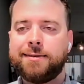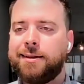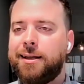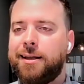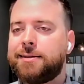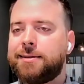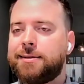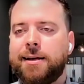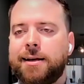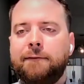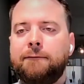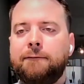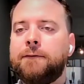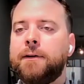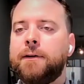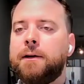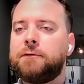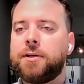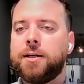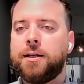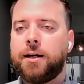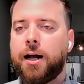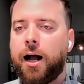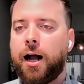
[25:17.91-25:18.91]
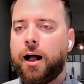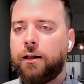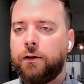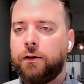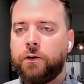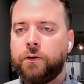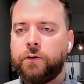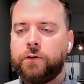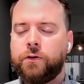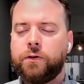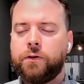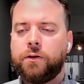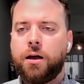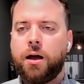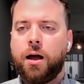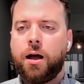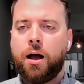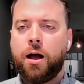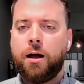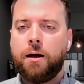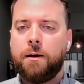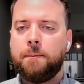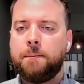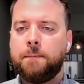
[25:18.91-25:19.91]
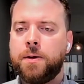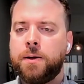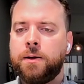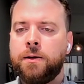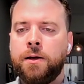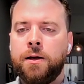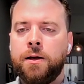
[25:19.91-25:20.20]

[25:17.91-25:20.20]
let's say, $50,